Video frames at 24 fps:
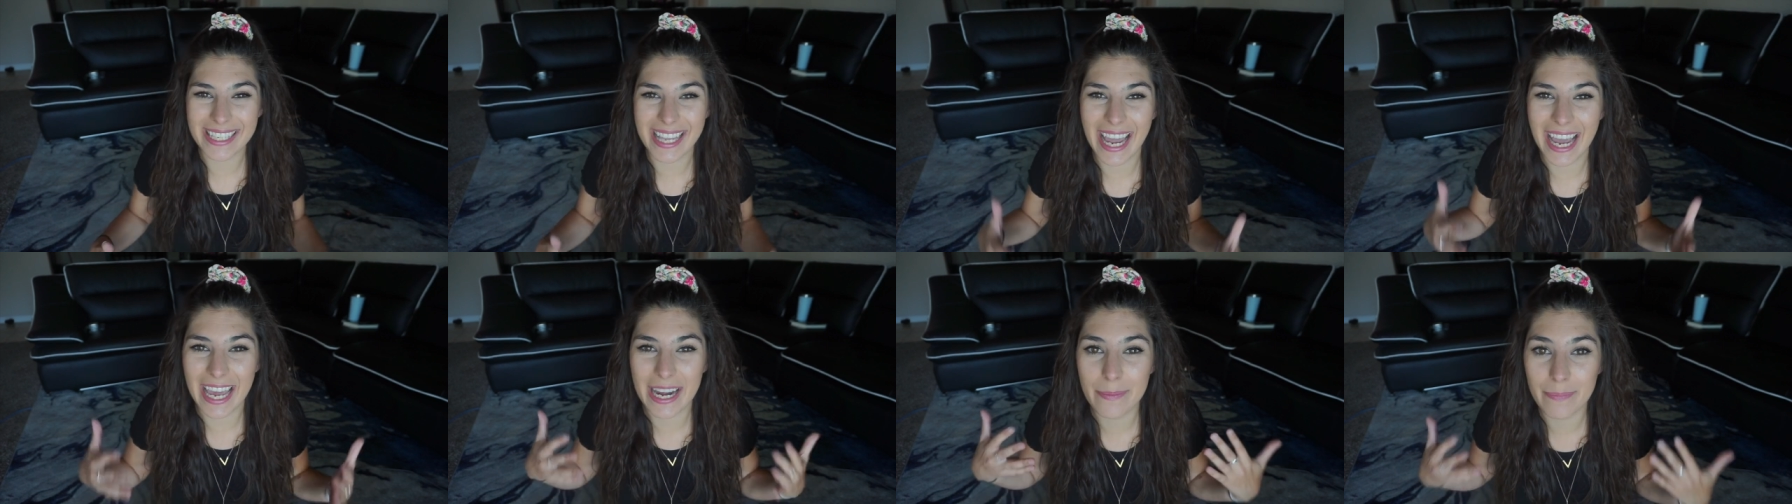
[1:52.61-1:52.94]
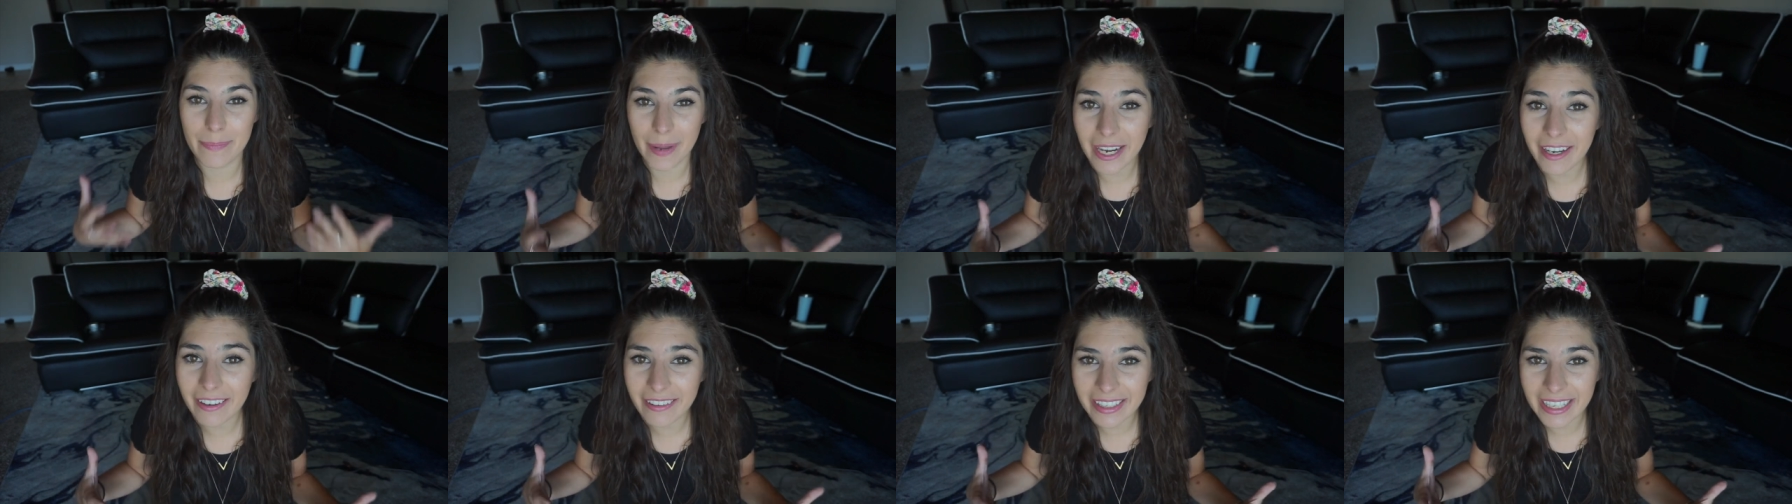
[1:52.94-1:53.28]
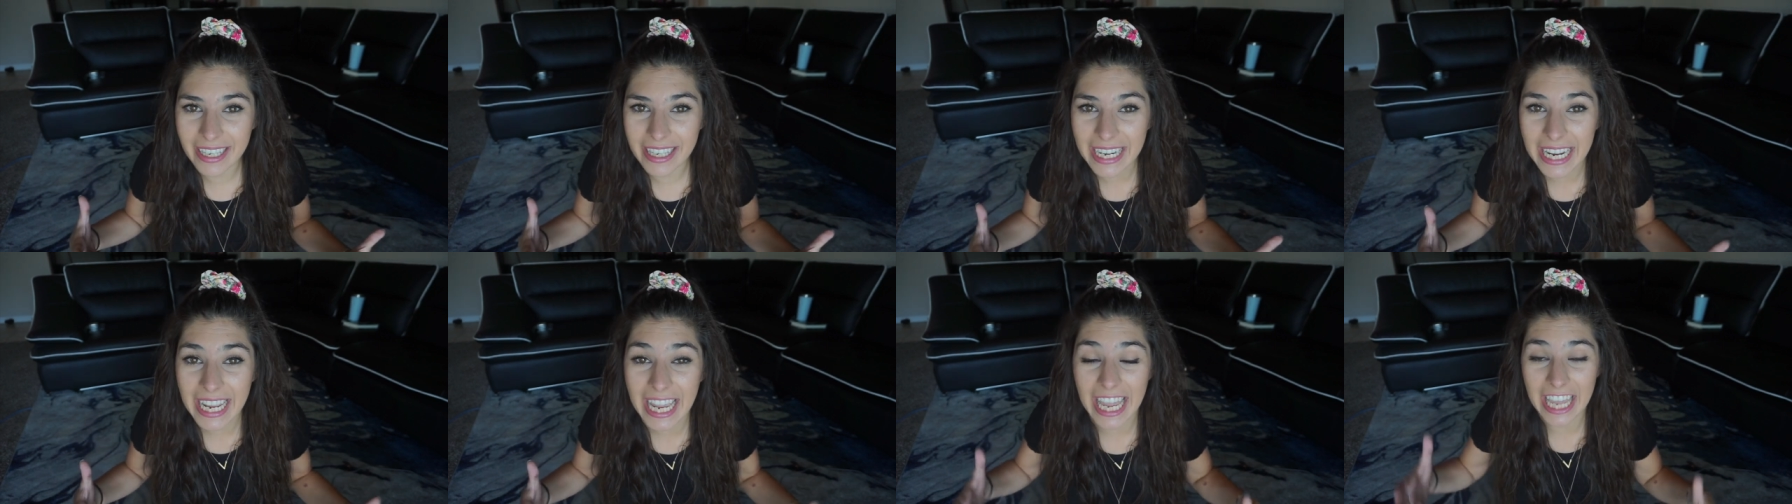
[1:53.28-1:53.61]
it had berry
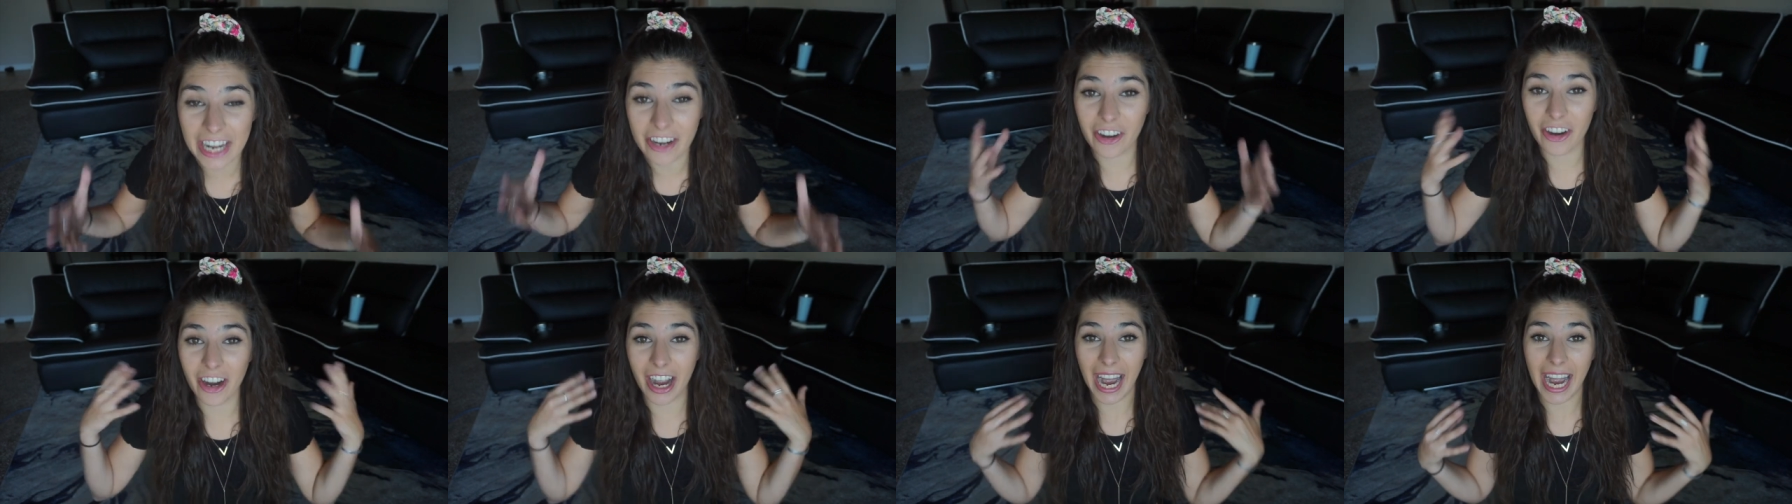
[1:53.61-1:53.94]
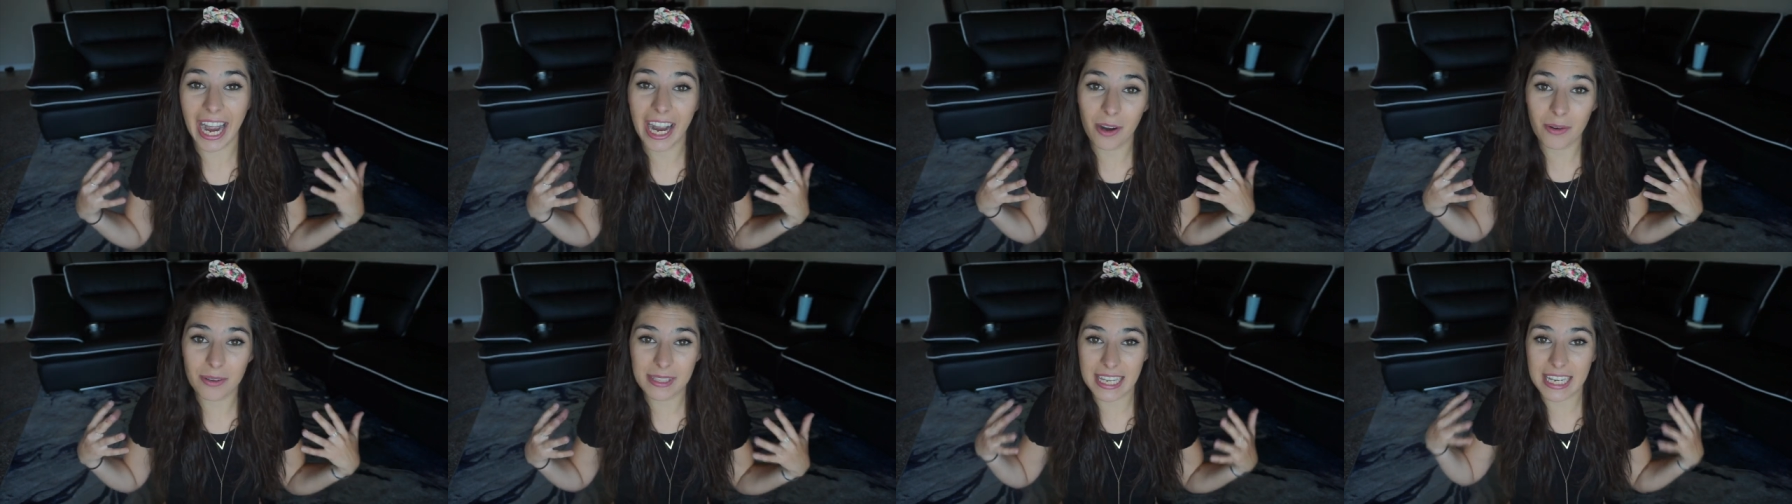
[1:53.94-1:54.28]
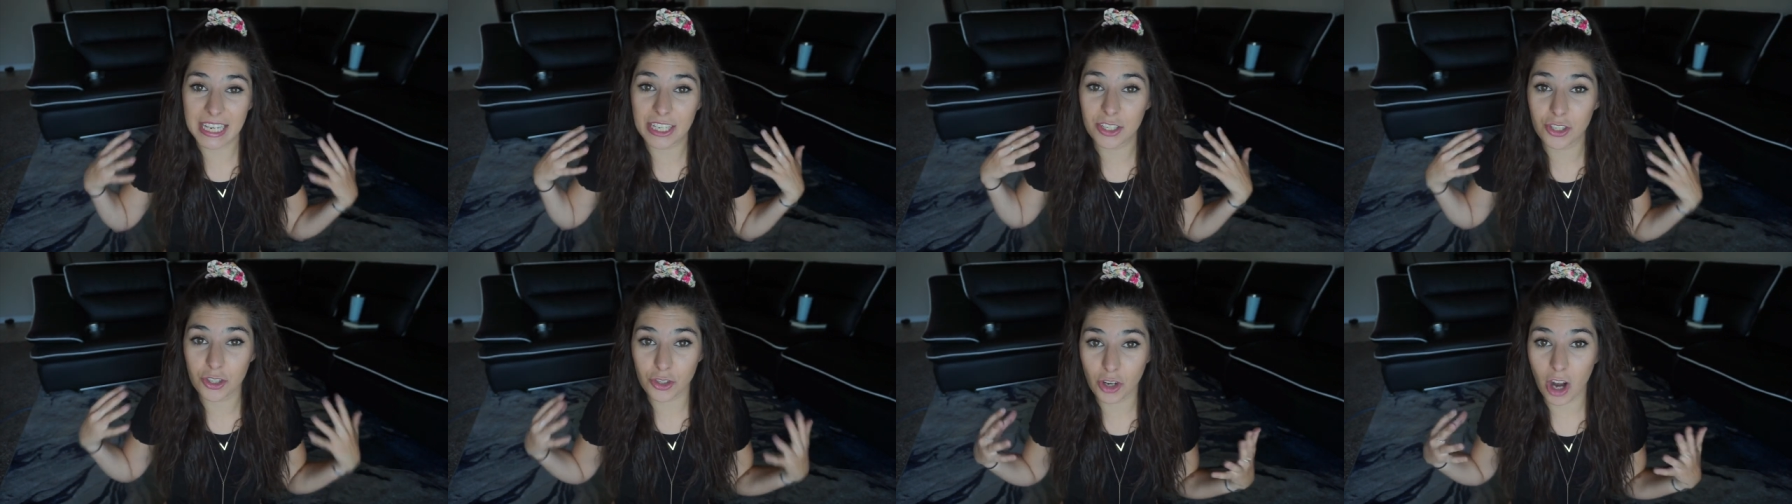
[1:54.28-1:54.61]
in it and her hair was like
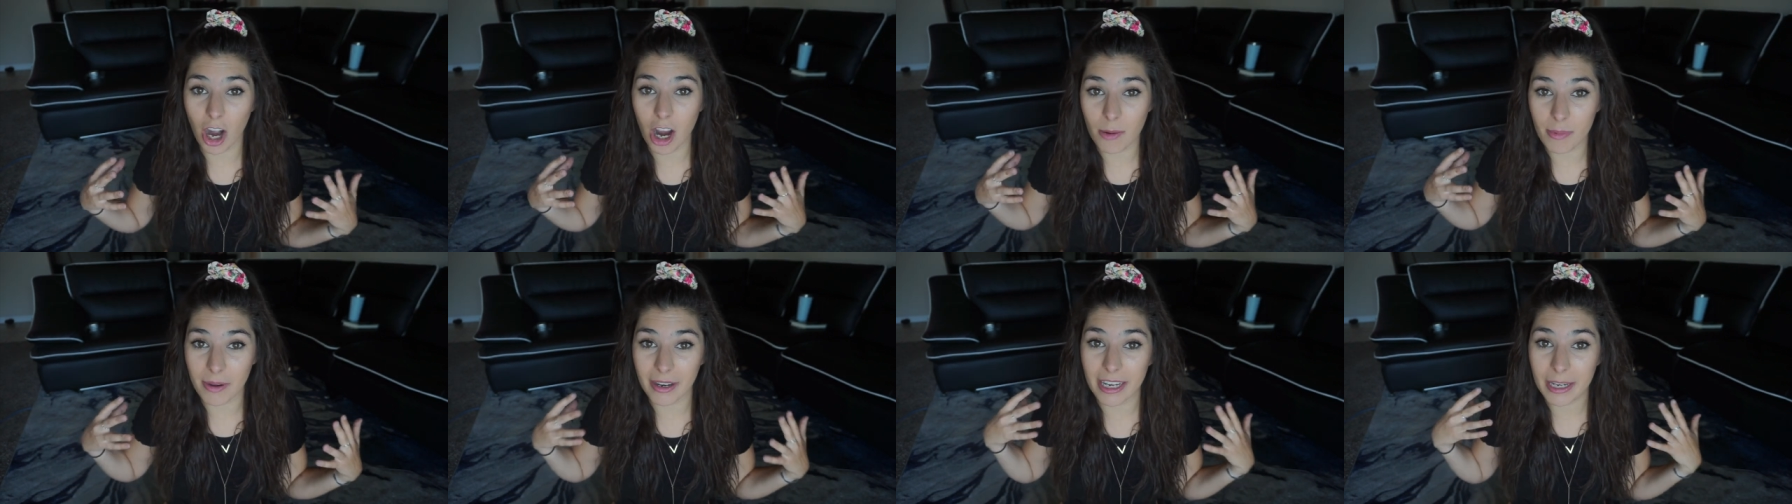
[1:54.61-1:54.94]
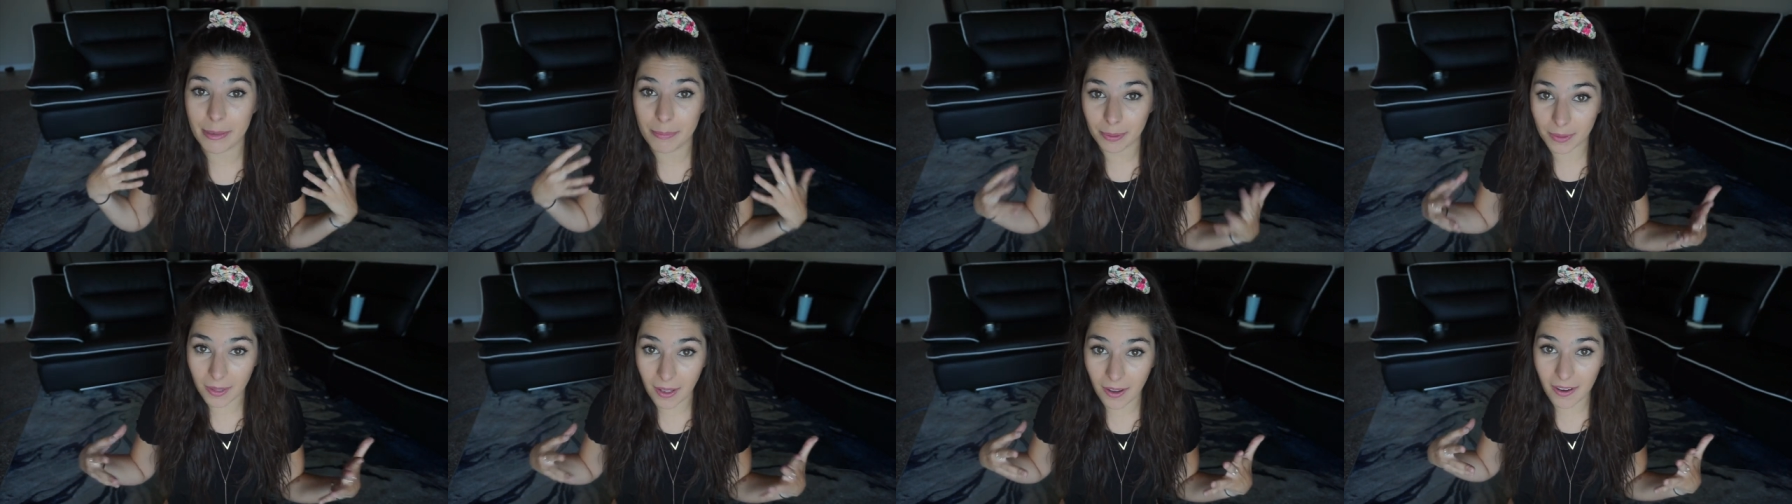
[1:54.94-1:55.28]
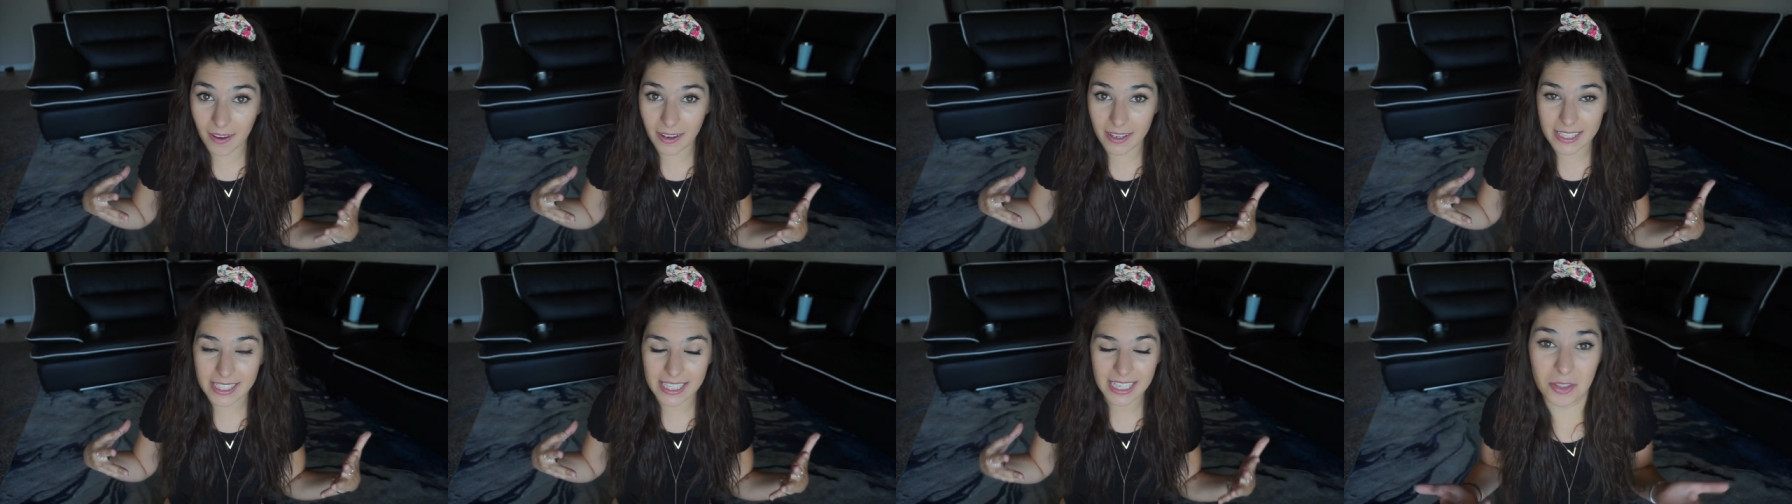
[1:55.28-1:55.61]
a strawberry
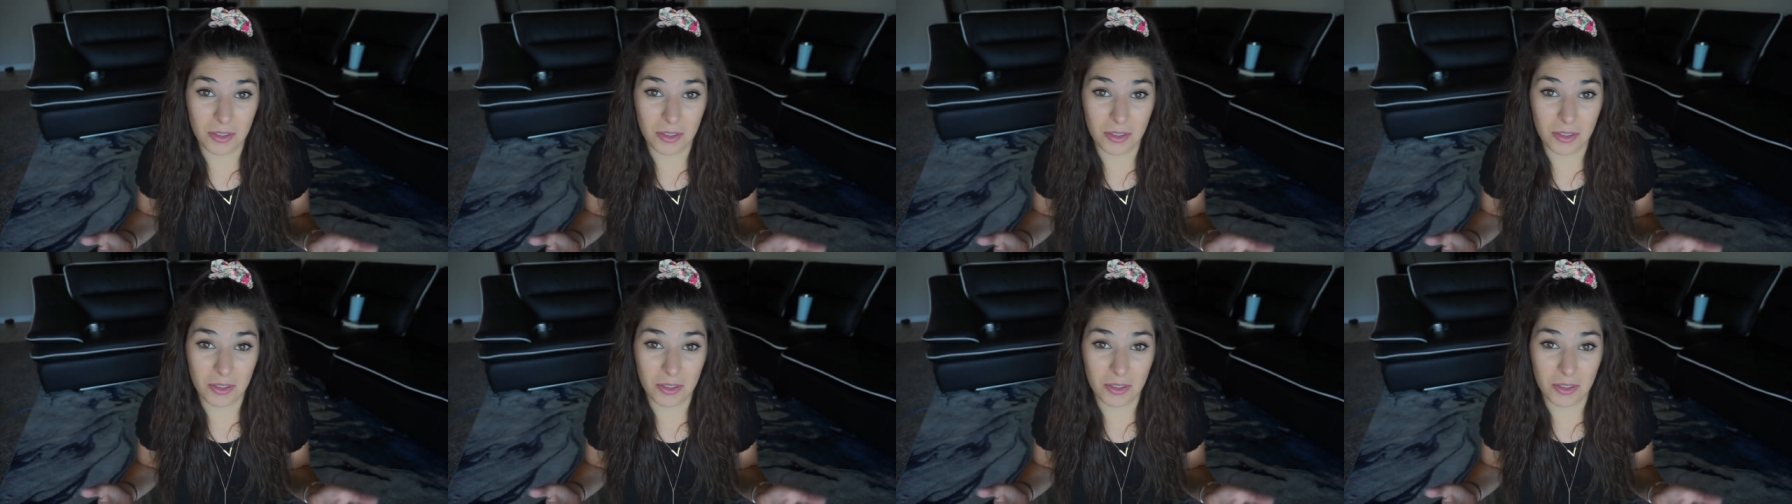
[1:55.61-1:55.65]
blonde,